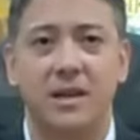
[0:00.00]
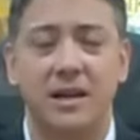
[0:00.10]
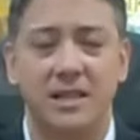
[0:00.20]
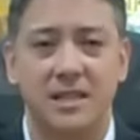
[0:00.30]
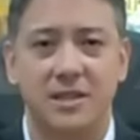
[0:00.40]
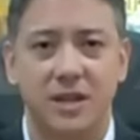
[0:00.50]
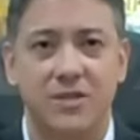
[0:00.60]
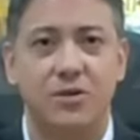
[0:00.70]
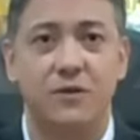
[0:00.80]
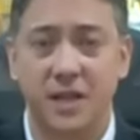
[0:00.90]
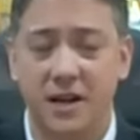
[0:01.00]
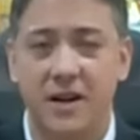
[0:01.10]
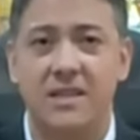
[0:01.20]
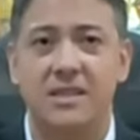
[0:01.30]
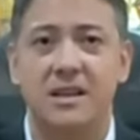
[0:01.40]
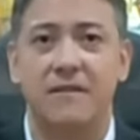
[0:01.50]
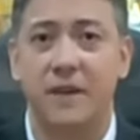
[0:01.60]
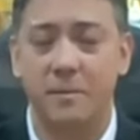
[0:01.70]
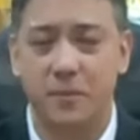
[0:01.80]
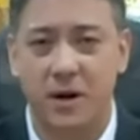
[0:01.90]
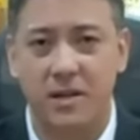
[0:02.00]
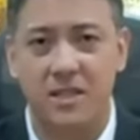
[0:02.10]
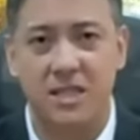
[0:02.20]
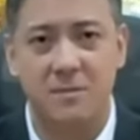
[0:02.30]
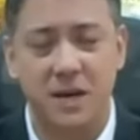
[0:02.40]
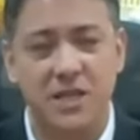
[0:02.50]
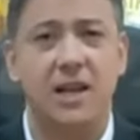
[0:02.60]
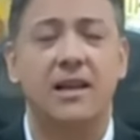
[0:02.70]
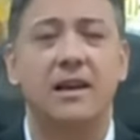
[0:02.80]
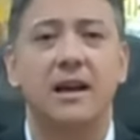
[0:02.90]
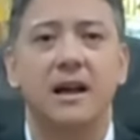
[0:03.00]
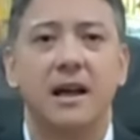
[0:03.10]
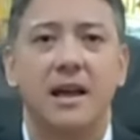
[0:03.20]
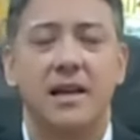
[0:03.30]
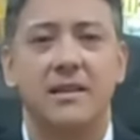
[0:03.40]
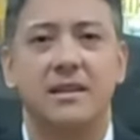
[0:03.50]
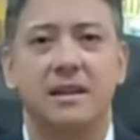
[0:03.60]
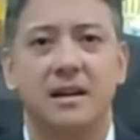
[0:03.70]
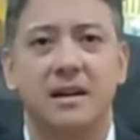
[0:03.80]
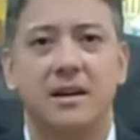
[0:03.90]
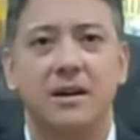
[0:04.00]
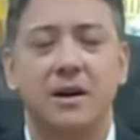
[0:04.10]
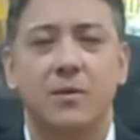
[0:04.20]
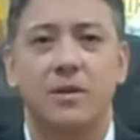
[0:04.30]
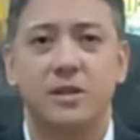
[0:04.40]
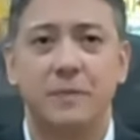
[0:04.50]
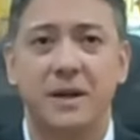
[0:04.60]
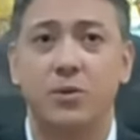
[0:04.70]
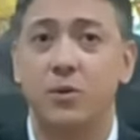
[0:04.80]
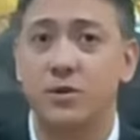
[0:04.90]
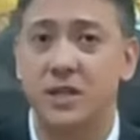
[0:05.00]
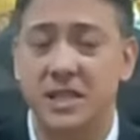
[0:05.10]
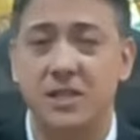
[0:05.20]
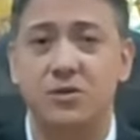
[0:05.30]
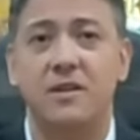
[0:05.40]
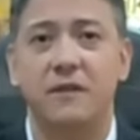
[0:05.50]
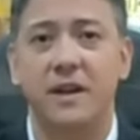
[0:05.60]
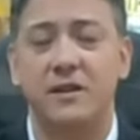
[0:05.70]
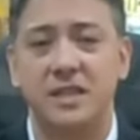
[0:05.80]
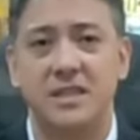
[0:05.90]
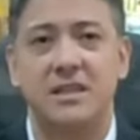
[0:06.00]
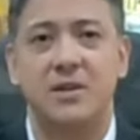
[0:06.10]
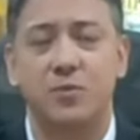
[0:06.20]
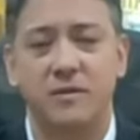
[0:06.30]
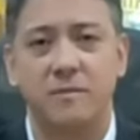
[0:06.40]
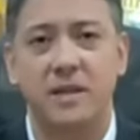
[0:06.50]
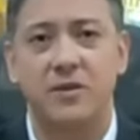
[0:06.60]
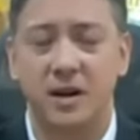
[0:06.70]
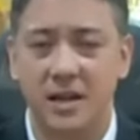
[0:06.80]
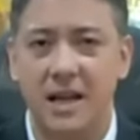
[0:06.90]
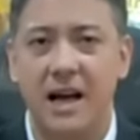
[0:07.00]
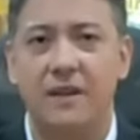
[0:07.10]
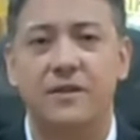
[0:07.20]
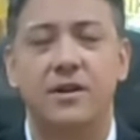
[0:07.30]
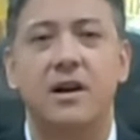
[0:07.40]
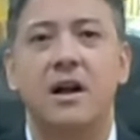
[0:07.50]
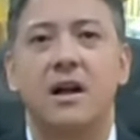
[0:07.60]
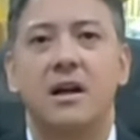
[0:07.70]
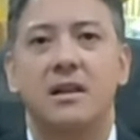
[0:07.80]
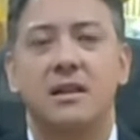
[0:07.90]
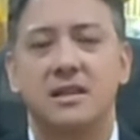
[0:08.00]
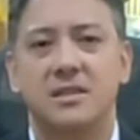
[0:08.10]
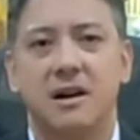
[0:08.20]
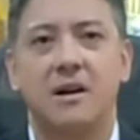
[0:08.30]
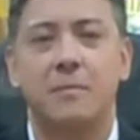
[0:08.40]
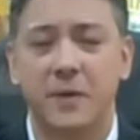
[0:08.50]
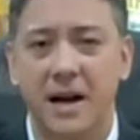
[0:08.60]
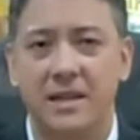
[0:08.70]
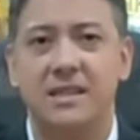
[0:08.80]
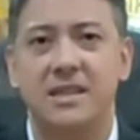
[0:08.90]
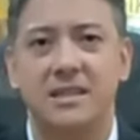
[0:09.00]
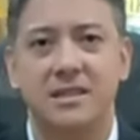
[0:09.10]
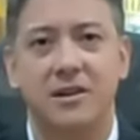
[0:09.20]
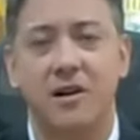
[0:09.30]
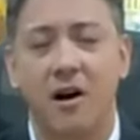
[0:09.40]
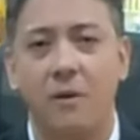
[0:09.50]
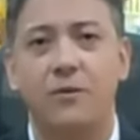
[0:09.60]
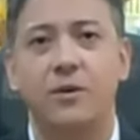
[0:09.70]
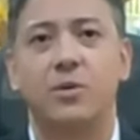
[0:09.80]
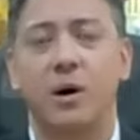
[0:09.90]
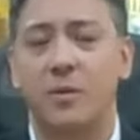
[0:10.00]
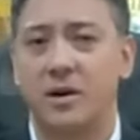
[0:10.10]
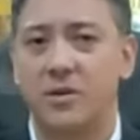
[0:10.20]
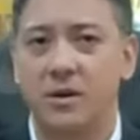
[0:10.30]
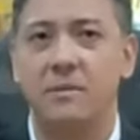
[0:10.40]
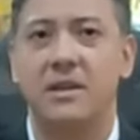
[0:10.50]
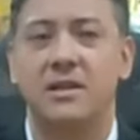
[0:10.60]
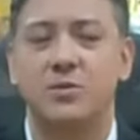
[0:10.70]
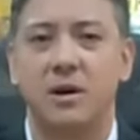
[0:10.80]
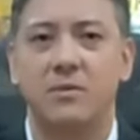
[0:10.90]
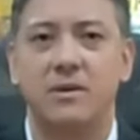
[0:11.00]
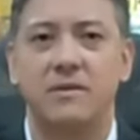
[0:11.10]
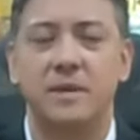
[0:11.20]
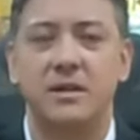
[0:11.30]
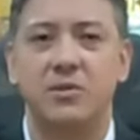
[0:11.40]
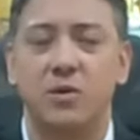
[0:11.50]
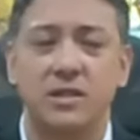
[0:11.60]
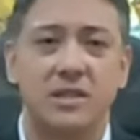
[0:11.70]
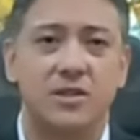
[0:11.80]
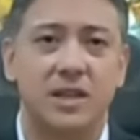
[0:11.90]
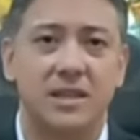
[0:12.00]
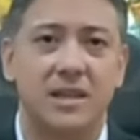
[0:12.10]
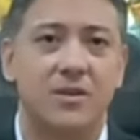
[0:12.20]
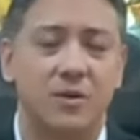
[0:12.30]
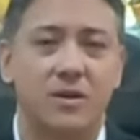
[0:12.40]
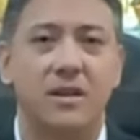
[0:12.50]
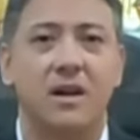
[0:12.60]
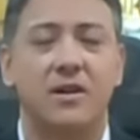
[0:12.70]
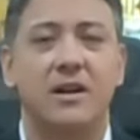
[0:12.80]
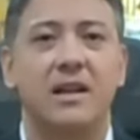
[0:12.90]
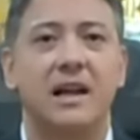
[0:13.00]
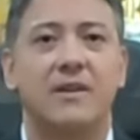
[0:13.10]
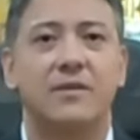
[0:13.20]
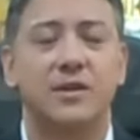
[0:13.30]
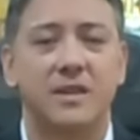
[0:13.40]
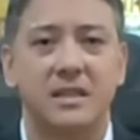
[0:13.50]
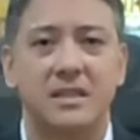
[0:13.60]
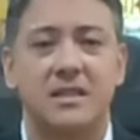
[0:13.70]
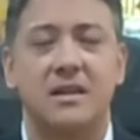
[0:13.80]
illicit trades of cigarettes, vape products especially, and with respect to ghost receipts or the fake receipts that we've been running after. These are practices that are harmful to our economy. That's why we've been concentrating on running after these